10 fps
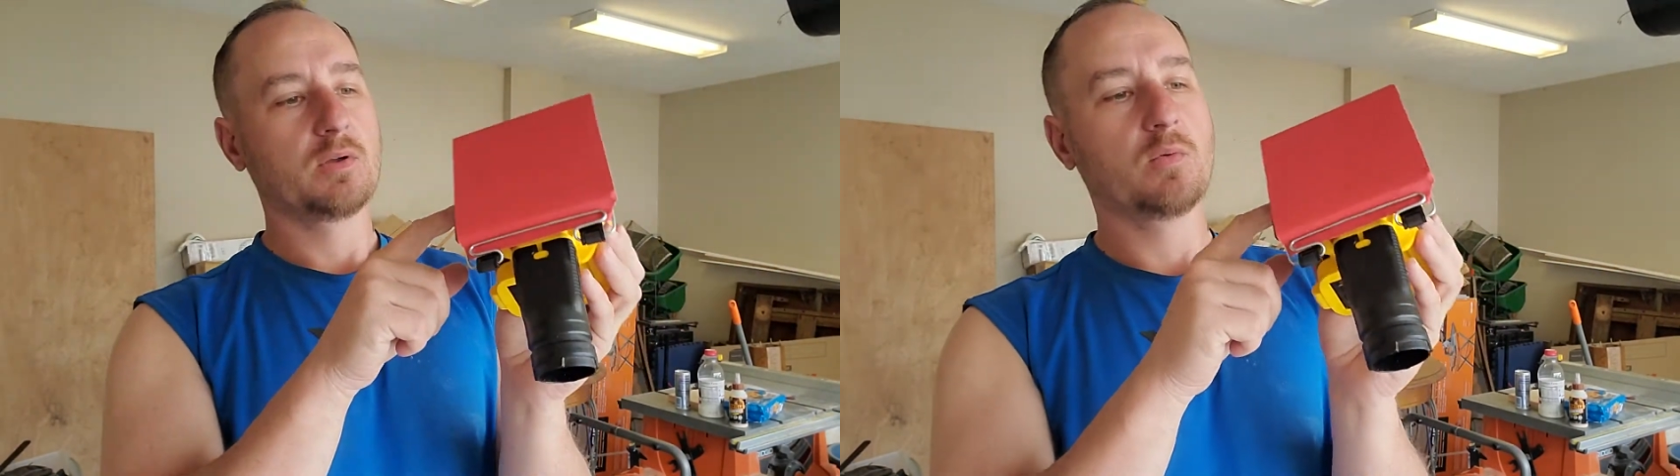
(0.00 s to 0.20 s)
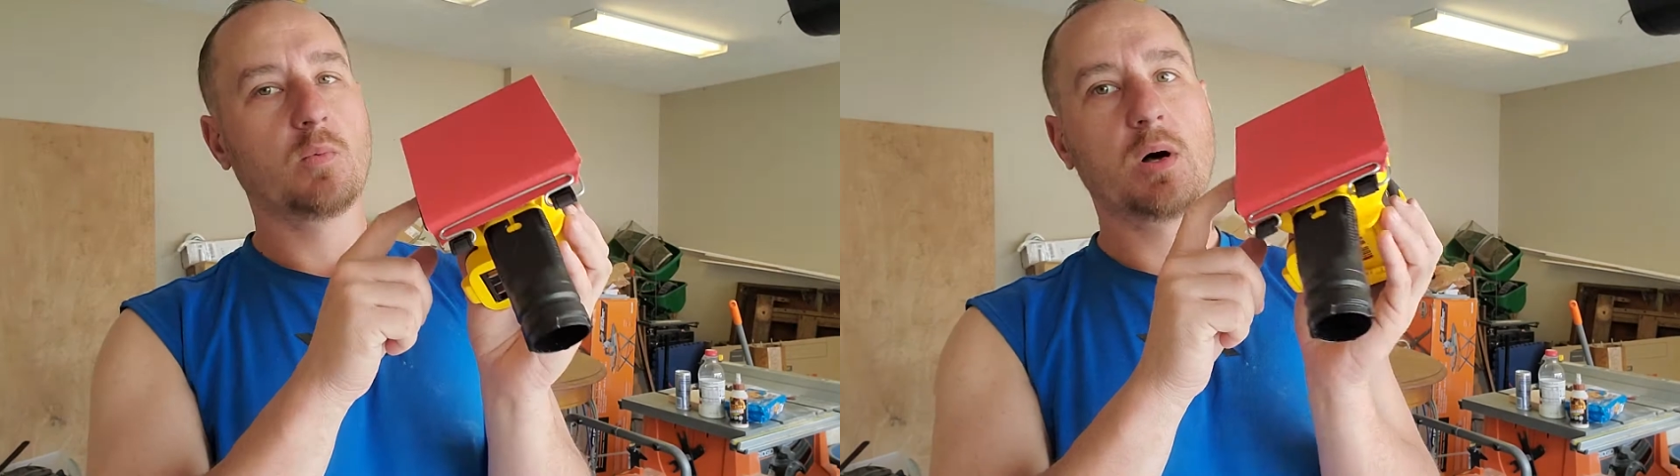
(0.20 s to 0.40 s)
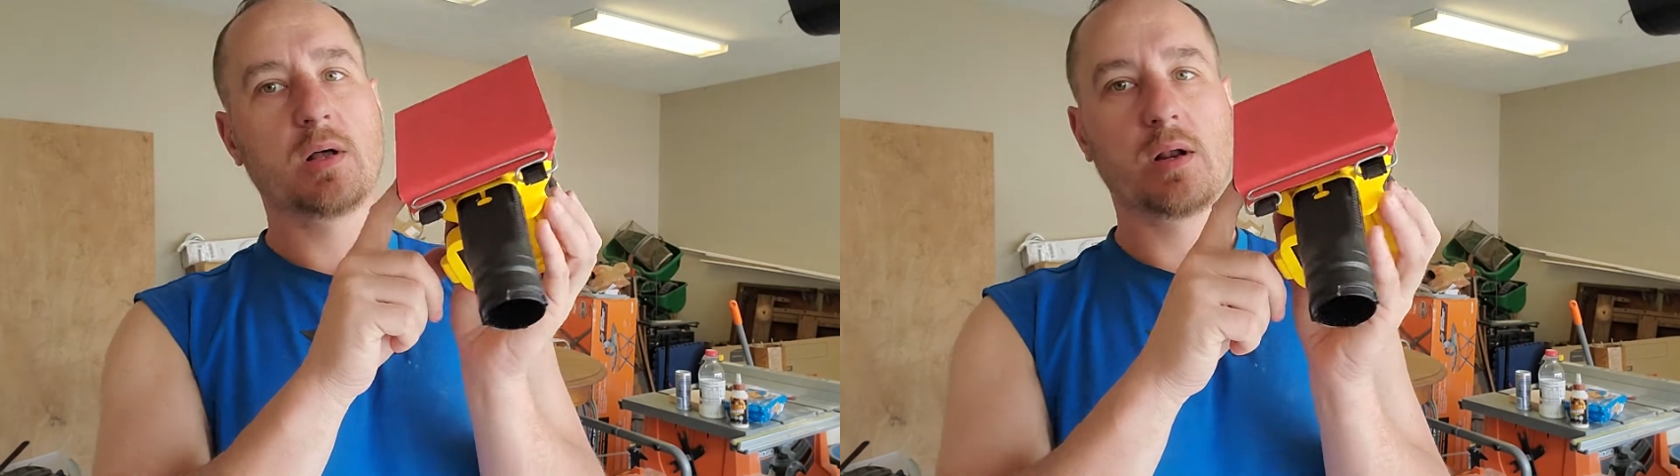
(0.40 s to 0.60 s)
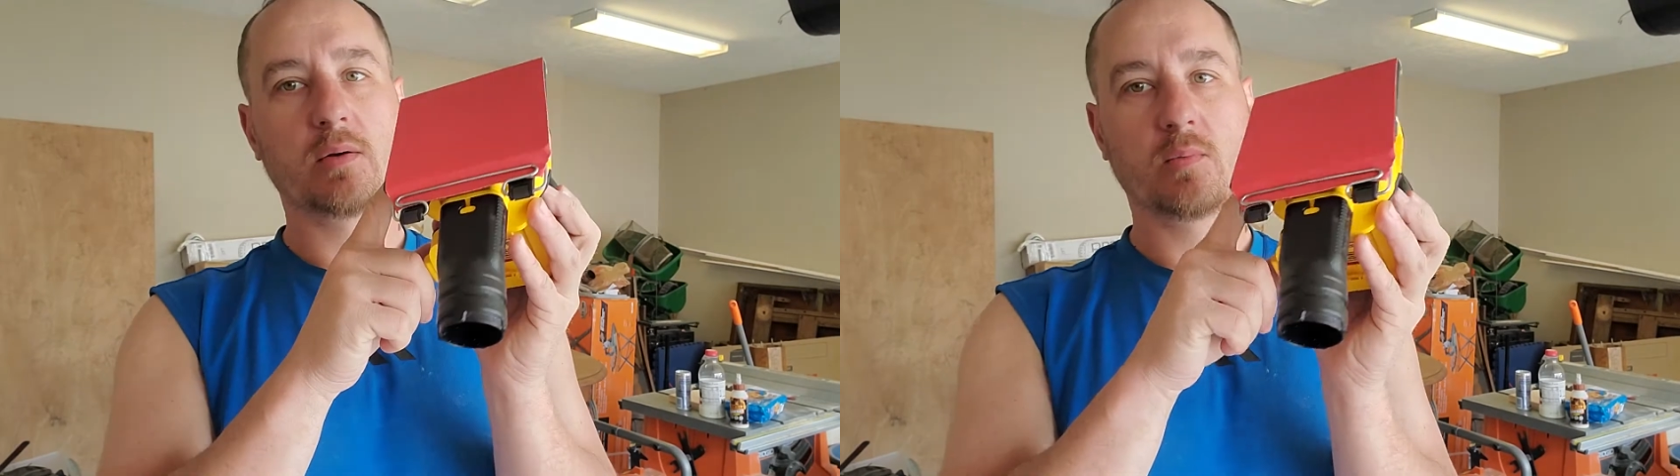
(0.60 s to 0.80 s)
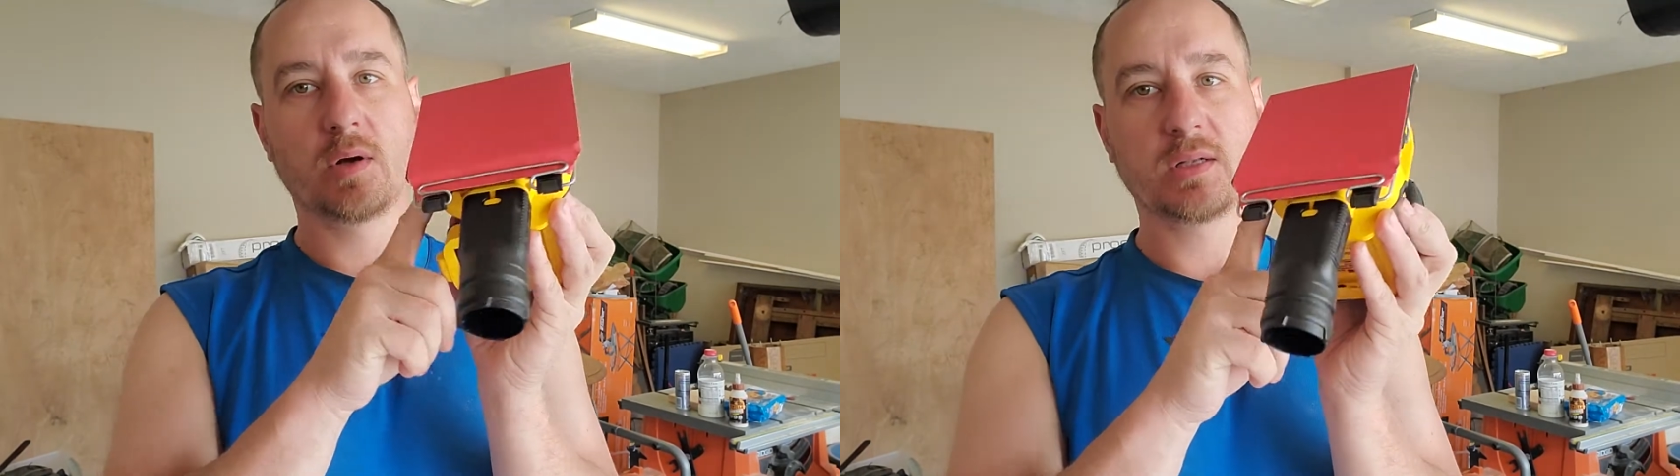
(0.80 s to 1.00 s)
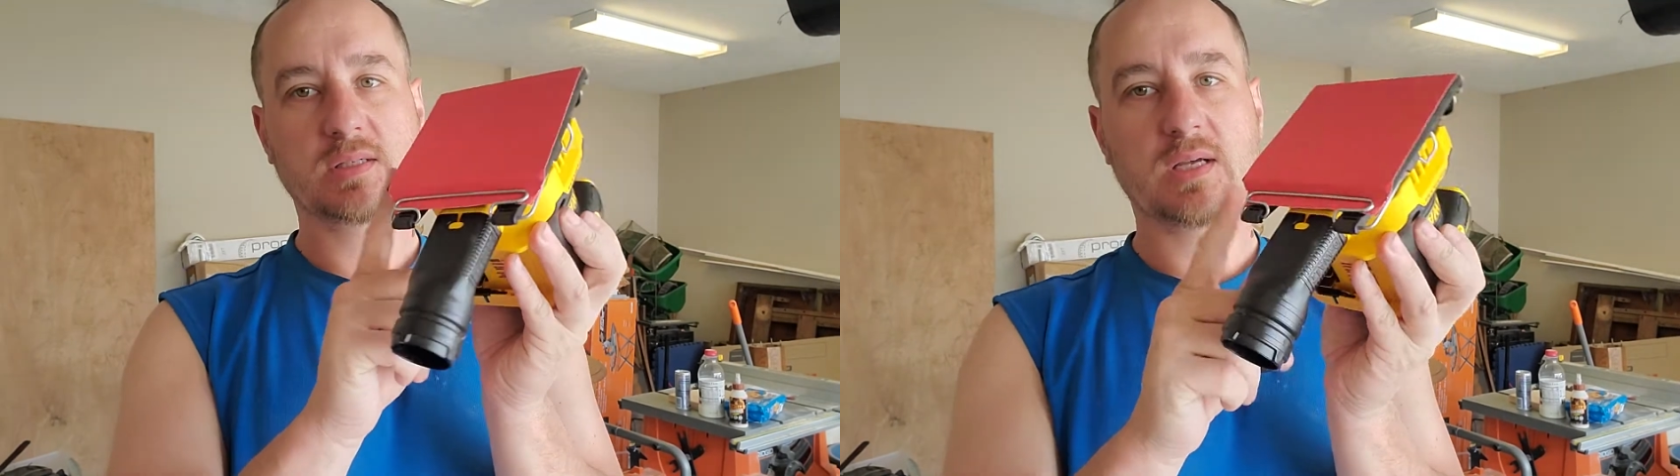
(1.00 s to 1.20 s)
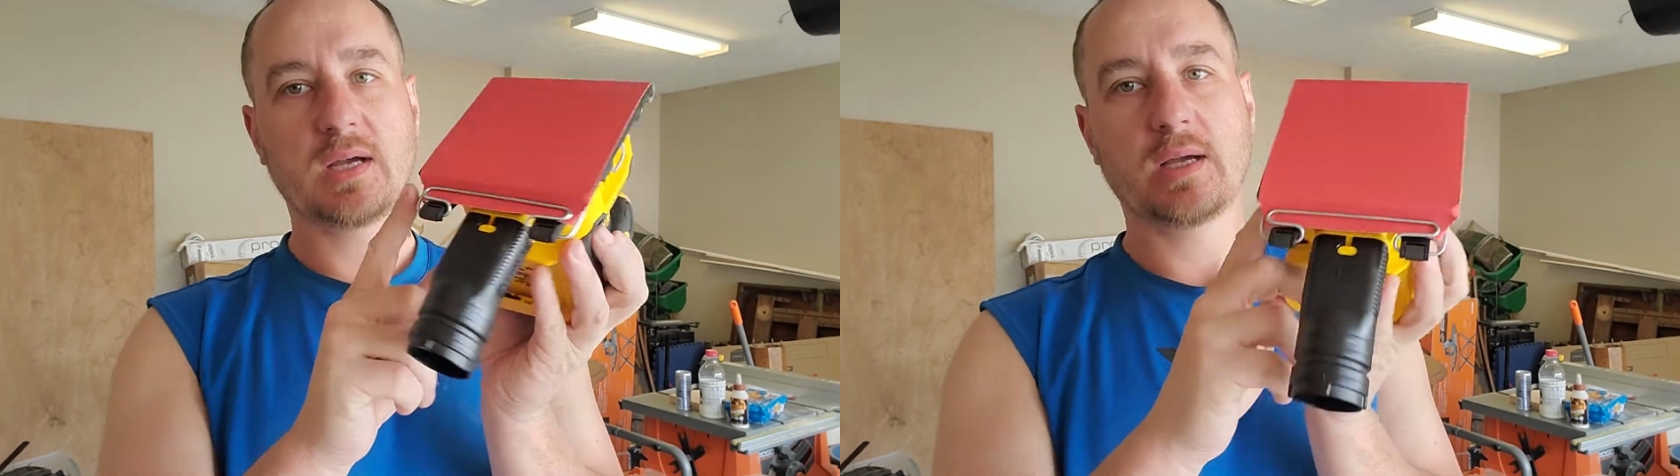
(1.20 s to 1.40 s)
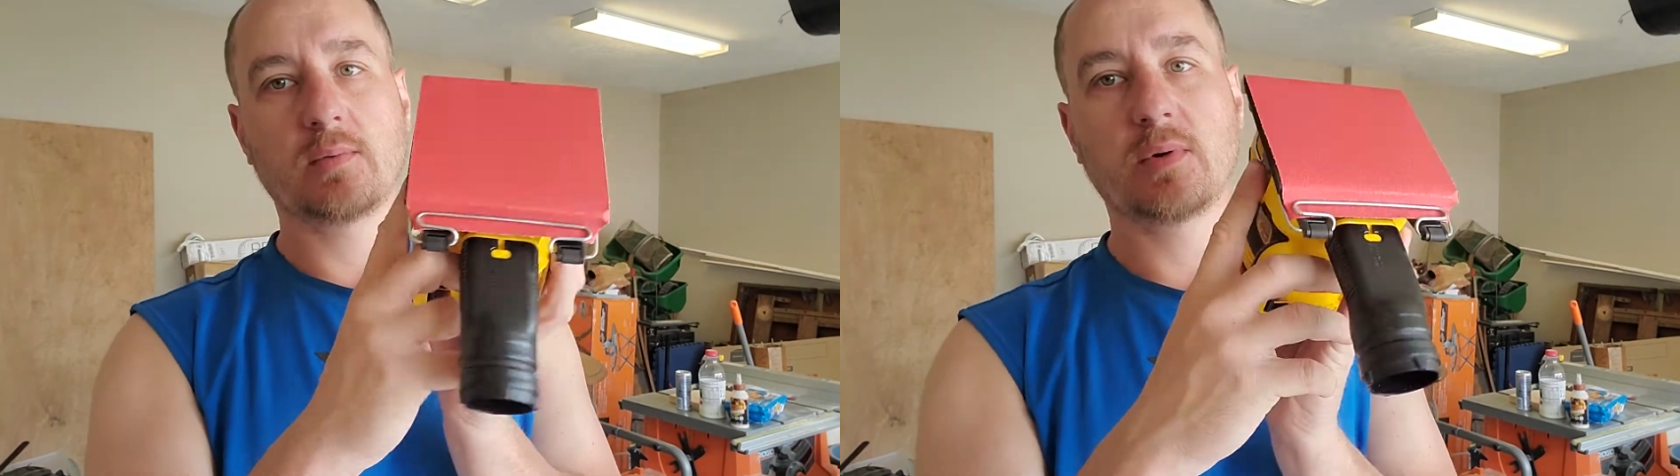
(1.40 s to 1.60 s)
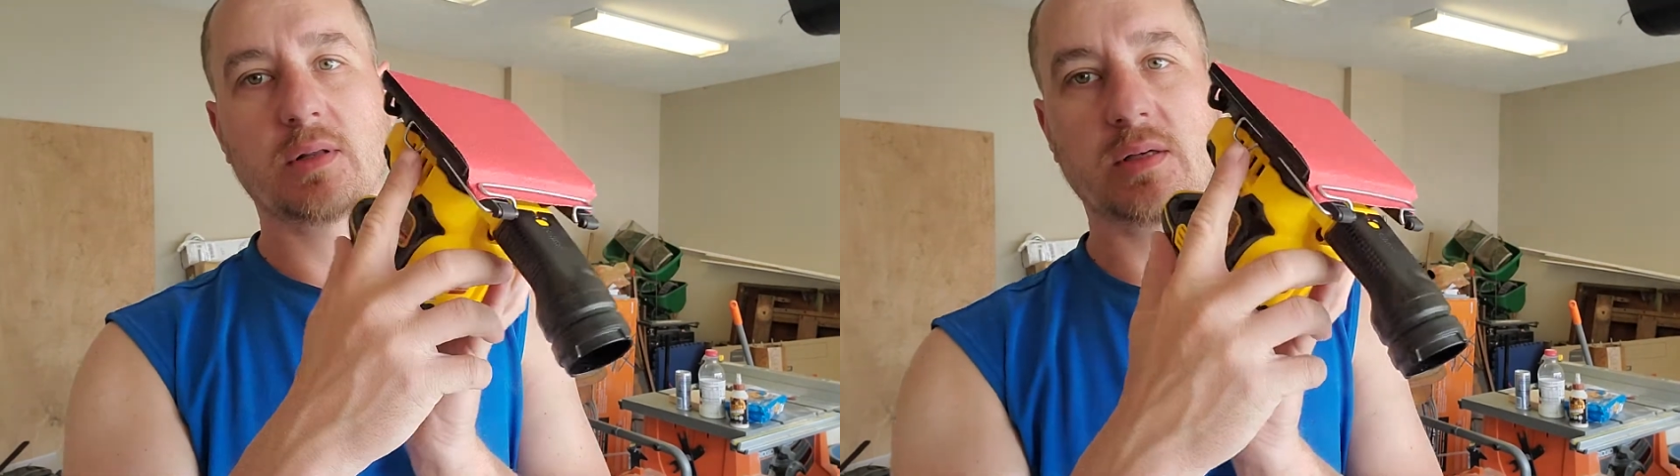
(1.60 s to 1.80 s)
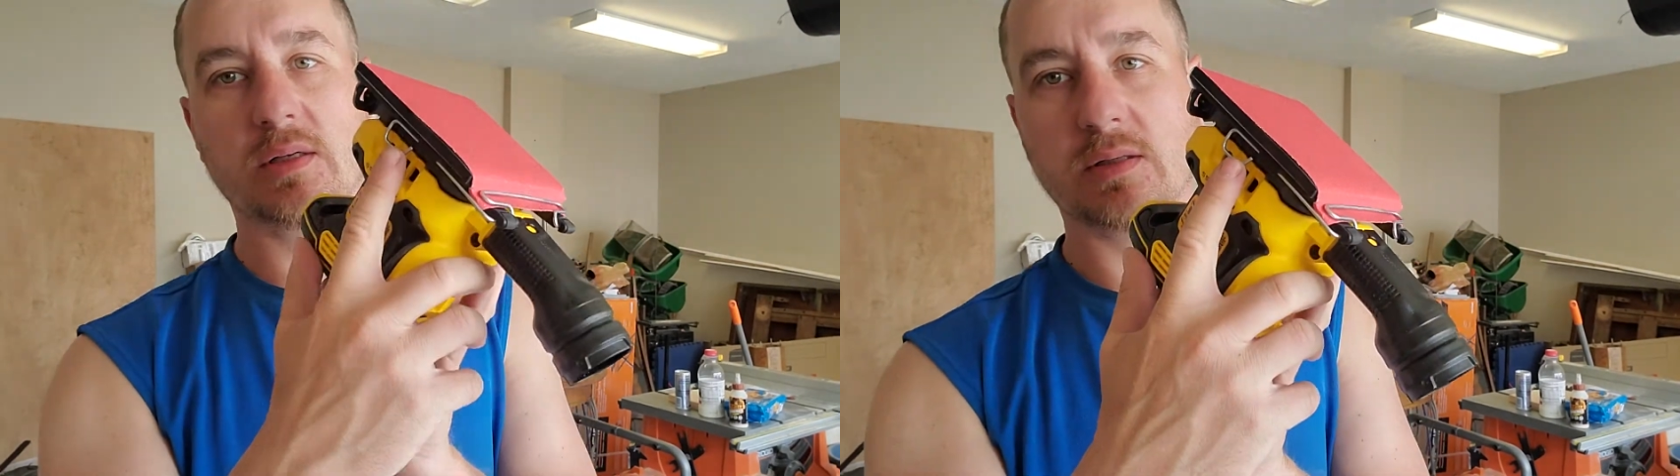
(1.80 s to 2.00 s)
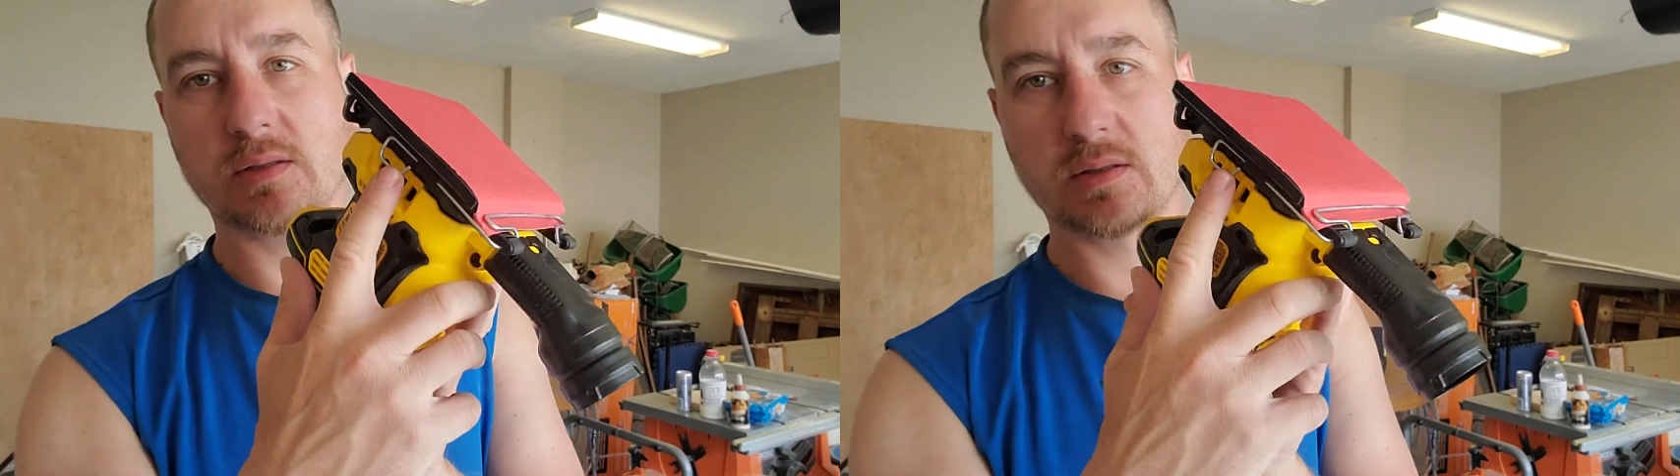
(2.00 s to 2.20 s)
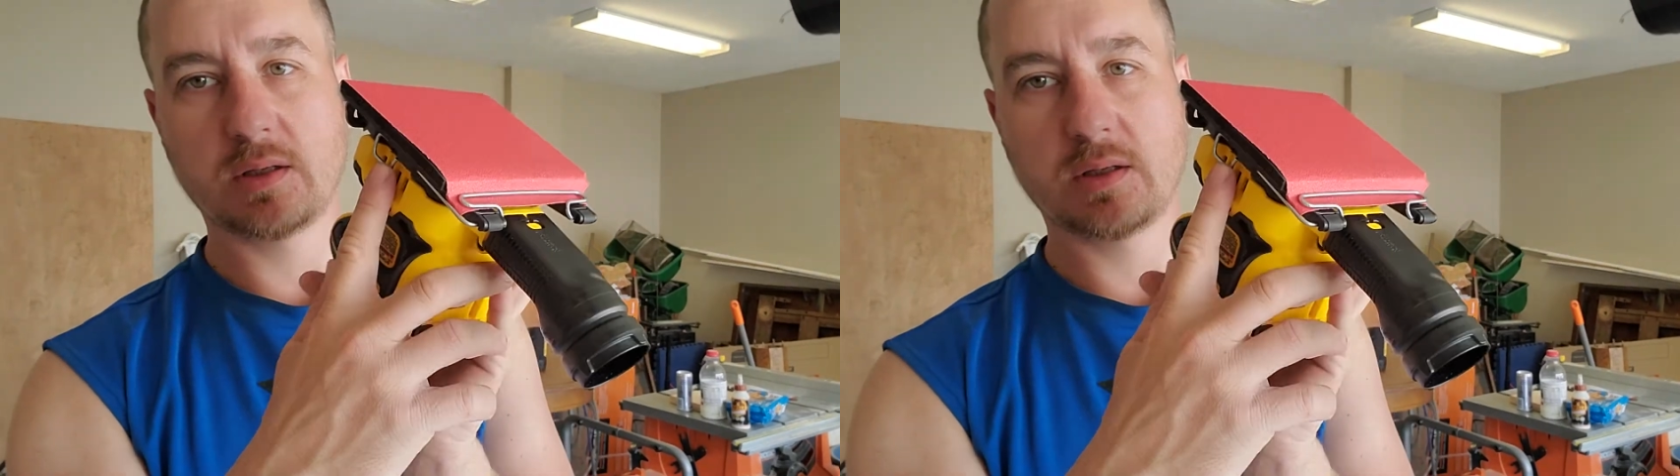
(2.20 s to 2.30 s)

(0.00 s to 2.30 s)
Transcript: one on one side, one of these,